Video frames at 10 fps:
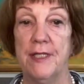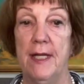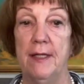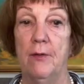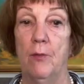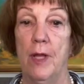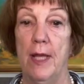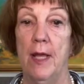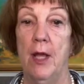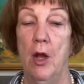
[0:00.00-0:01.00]
and
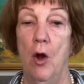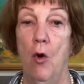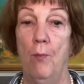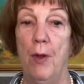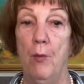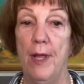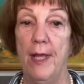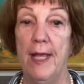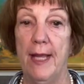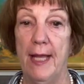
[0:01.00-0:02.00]
we hope that we
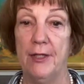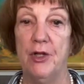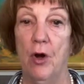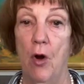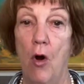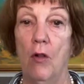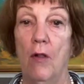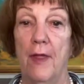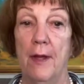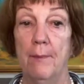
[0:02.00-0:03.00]
can get to all
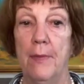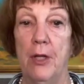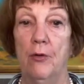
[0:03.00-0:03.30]
of them,